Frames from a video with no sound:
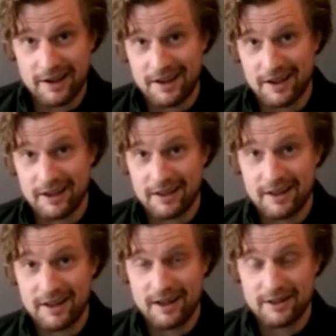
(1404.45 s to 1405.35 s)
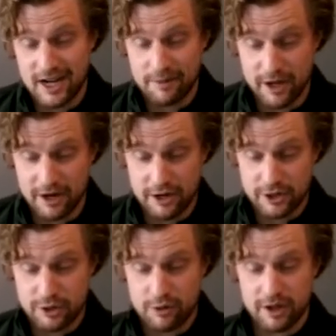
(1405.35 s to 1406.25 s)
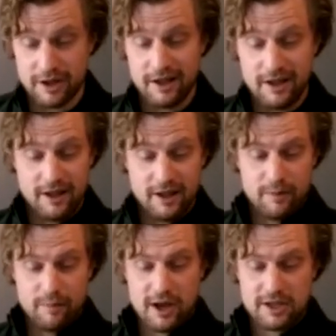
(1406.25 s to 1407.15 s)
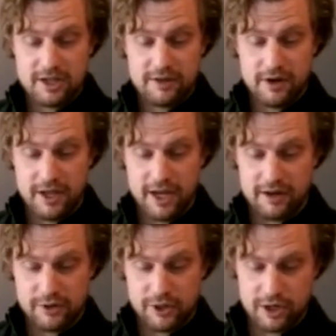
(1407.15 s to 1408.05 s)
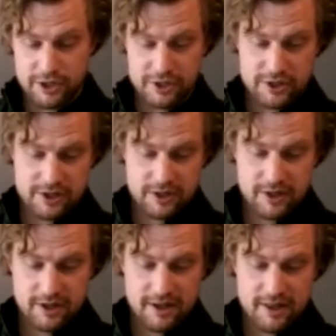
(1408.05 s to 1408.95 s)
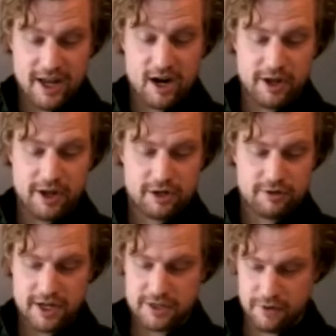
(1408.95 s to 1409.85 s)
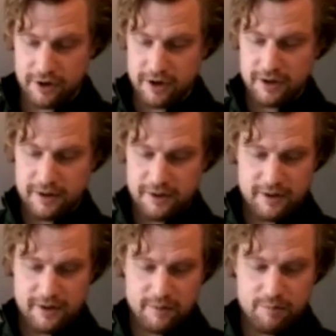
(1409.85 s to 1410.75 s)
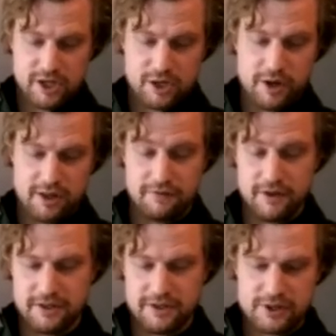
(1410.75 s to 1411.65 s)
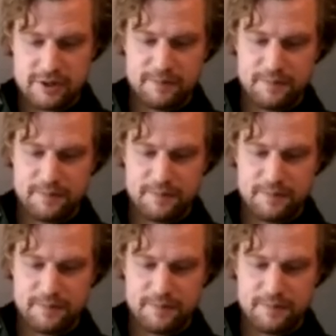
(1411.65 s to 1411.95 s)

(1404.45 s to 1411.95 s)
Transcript: will uh, talk about it here shortly, positive and negative charges that are being transferred between the fins.